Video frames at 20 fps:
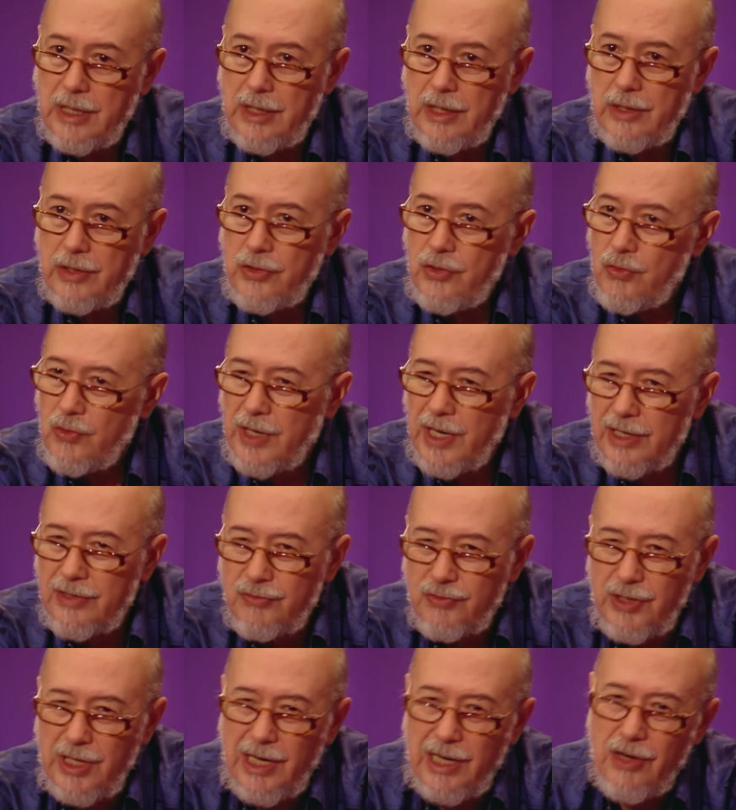You
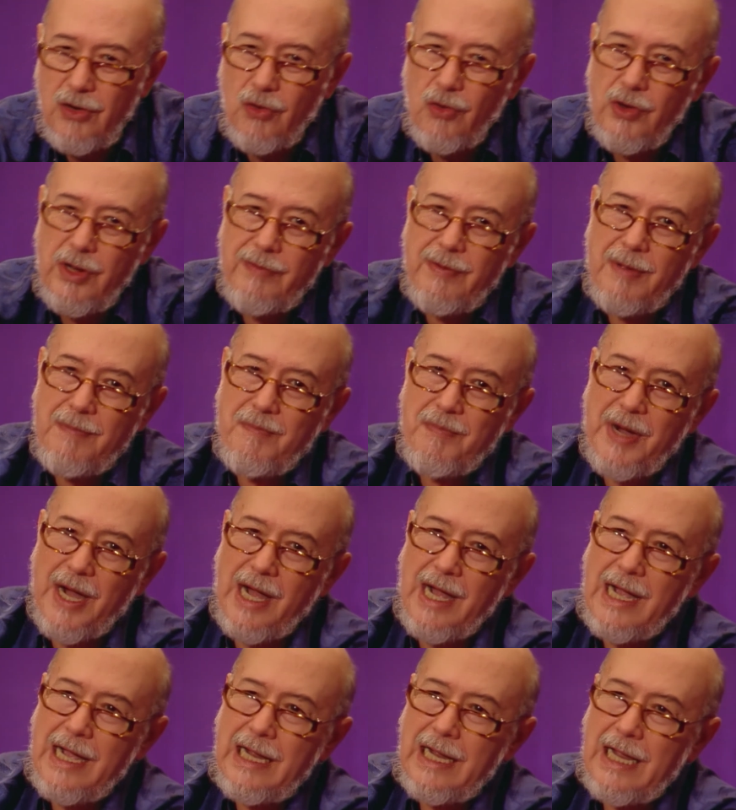can really go even
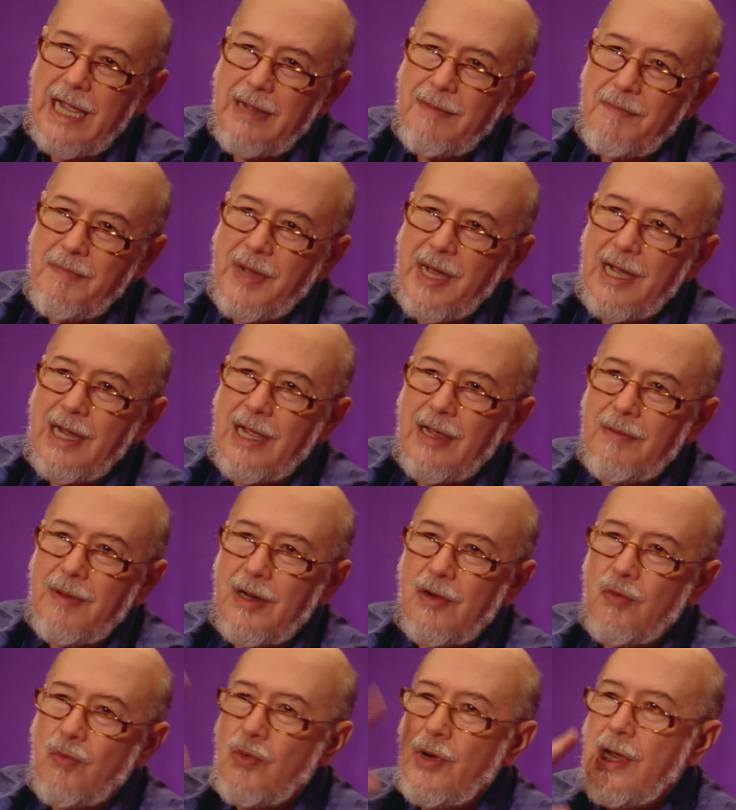back and back and
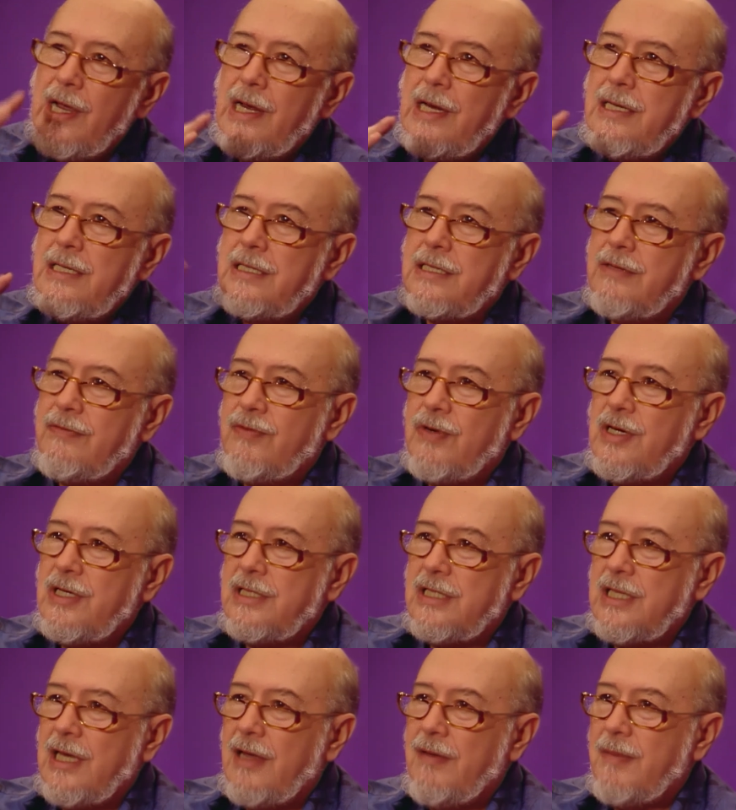back. When is the
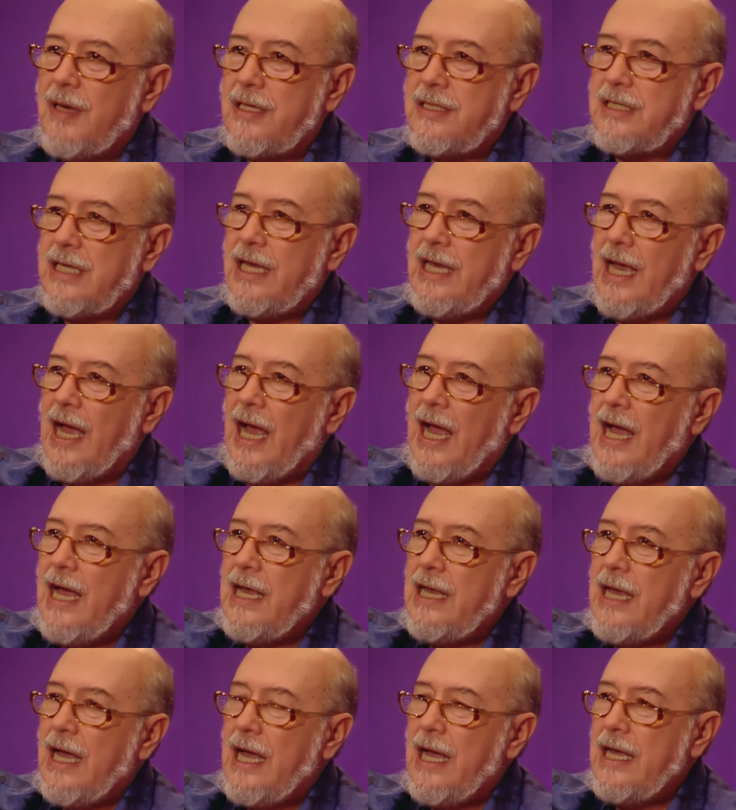first time I say
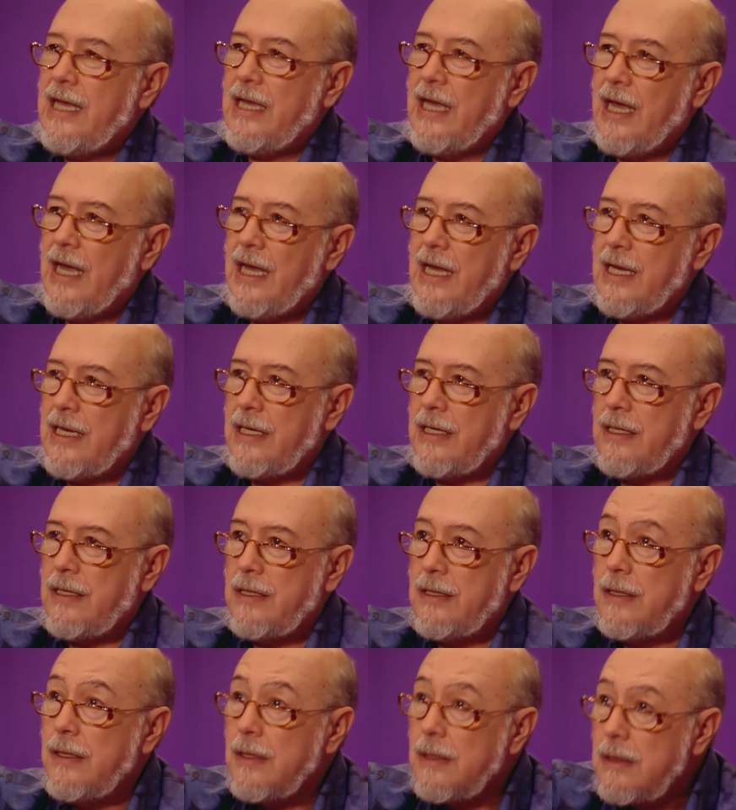I?
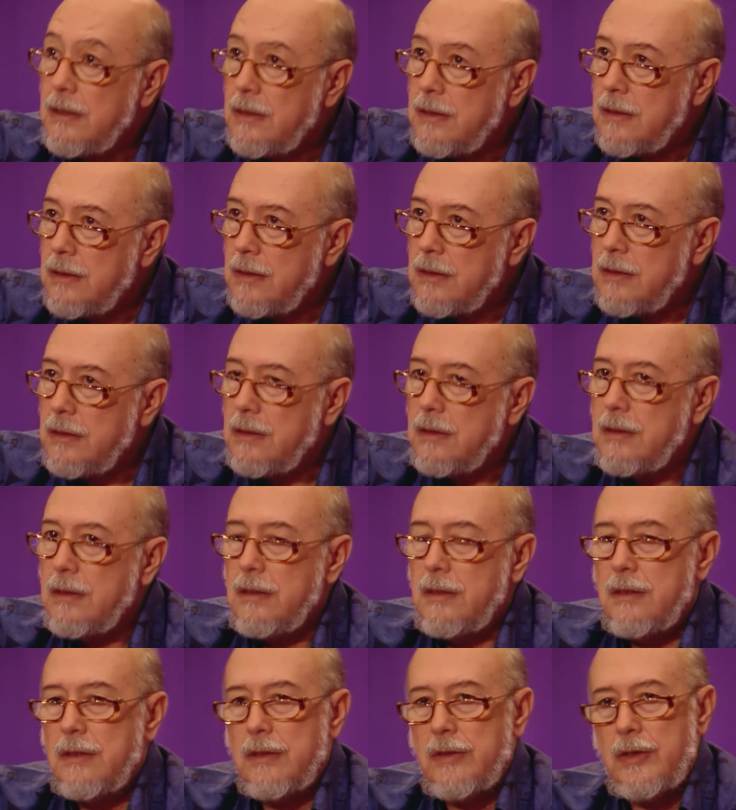
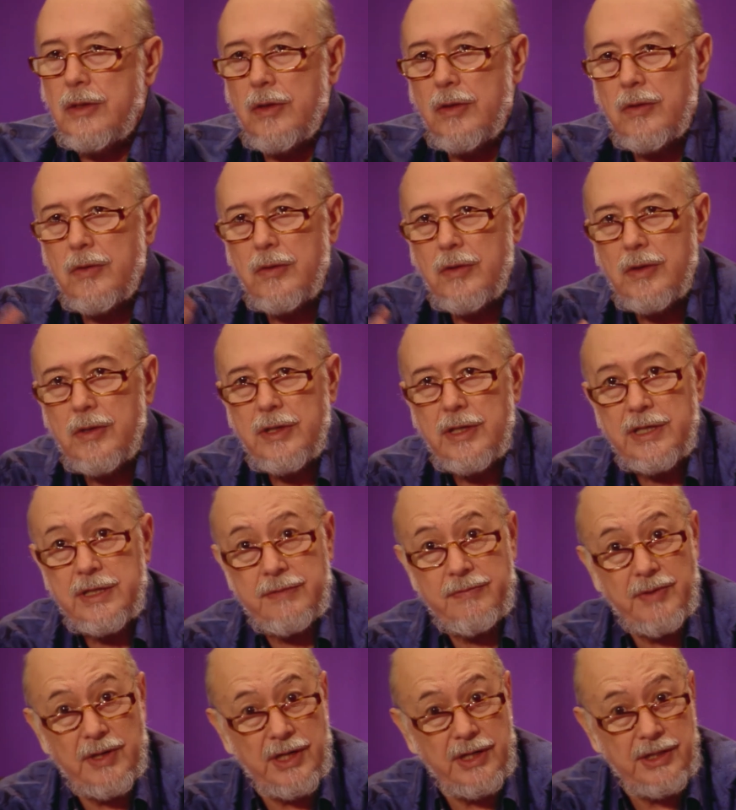You know, it's
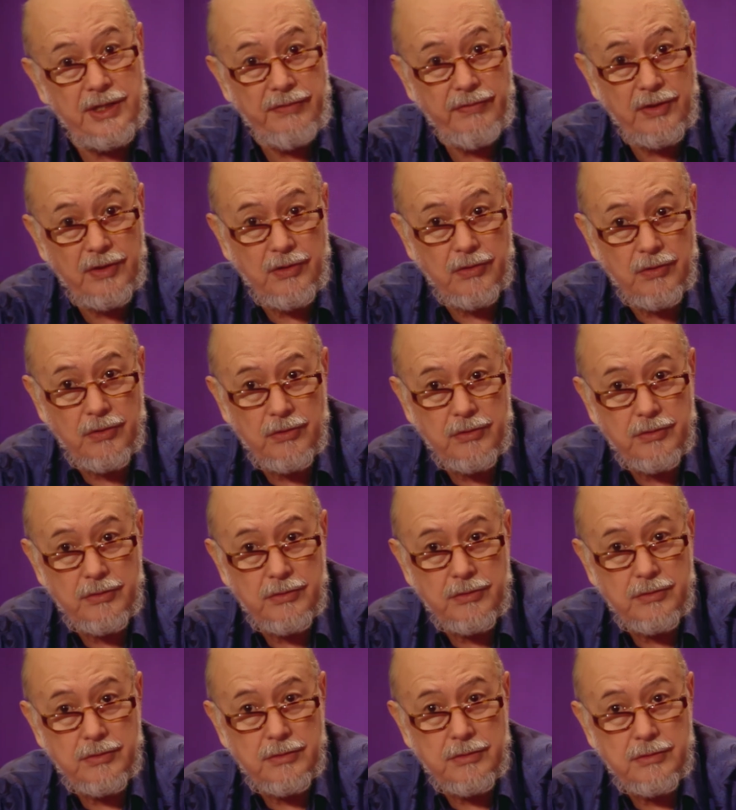very difficult
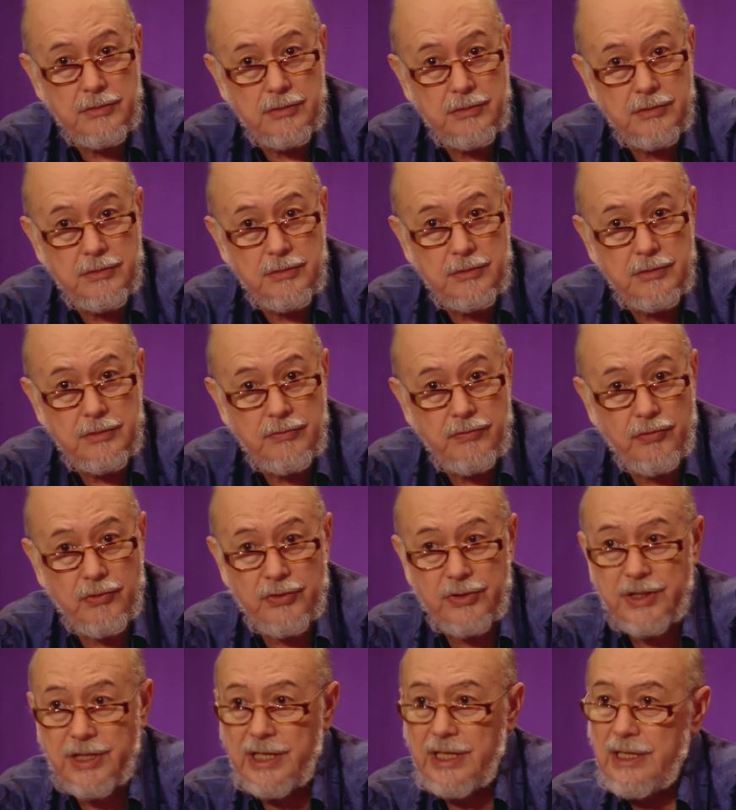for
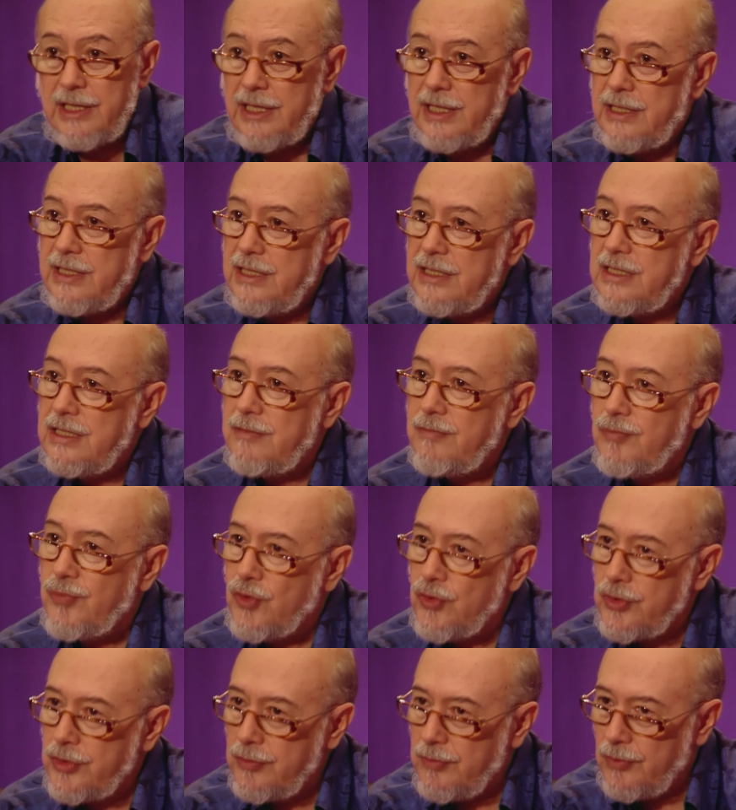saying it is
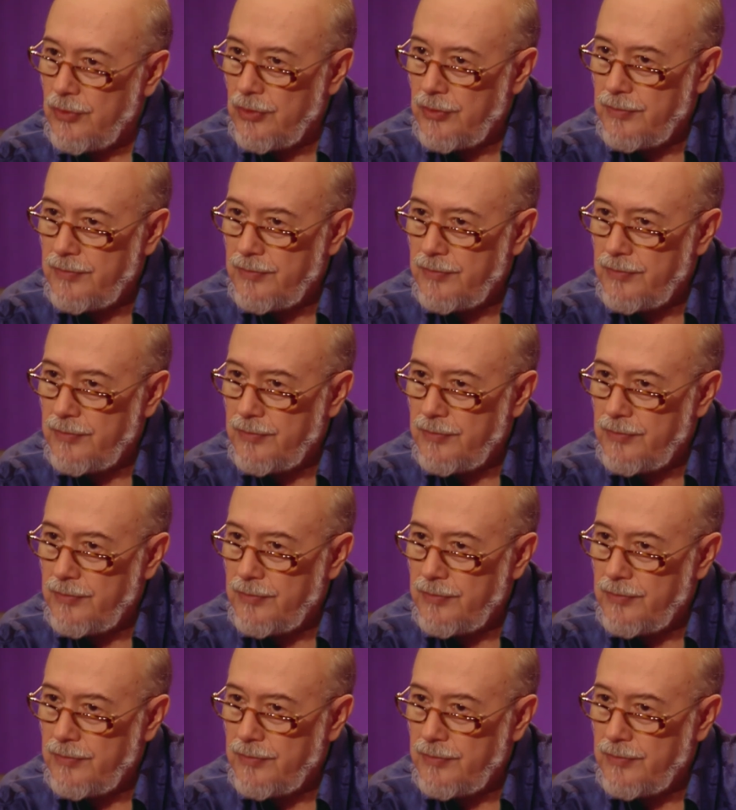impossible.